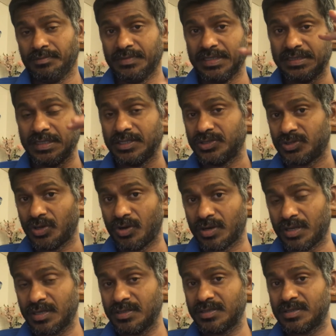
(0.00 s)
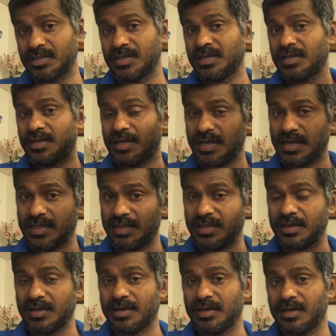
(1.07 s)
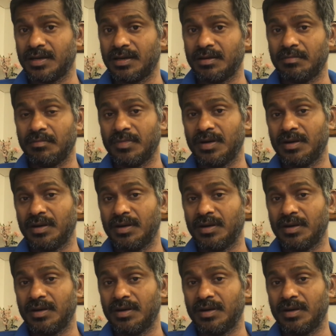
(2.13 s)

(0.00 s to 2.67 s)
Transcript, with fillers: the sense organs, and the uh,